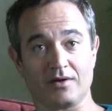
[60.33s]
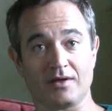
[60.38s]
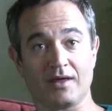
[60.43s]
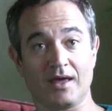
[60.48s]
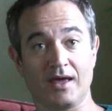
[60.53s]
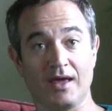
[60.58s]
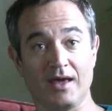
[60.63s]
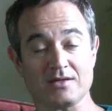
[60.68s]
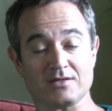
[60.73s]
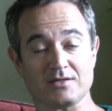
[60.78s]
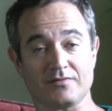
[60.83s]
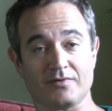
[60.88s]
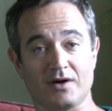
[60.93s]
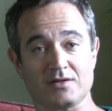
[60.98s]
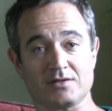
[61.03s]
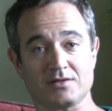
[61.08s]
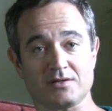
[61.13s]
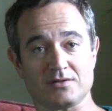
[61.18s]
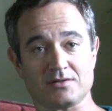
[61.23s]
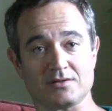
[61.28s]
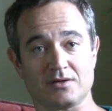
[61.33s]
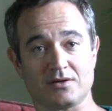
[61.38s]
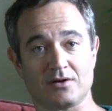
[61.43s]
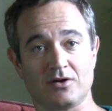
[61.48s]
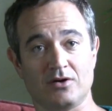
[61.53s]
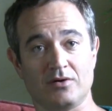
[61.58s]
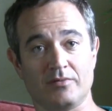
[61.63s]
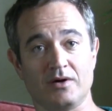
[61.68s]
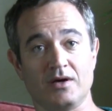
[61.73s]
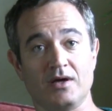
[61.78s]
case of
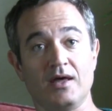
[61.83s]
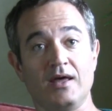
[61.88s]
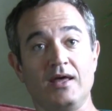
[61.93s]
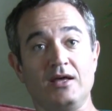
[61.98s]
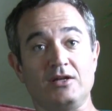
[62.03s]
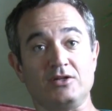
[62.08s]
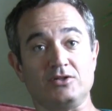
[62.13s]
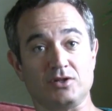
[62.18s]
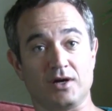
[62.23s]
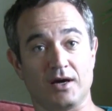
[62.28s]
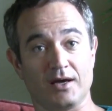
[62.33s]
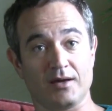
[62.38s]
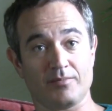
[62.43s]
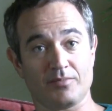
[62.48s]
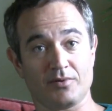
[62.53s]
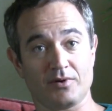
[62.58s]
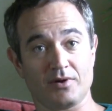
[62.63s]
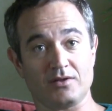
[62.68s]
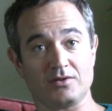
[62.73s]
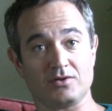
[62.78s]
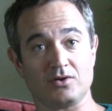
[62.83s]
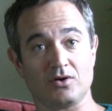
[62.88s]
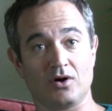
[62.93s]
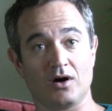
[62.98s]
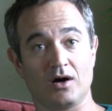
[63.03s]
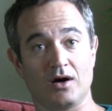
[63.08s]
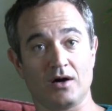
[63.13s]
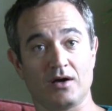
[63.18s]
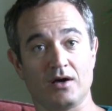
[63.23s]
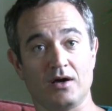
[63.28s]
osteosarcoma, giant breed
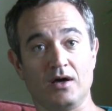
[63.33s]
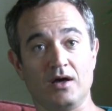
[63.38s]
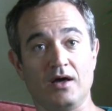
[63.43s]
dog,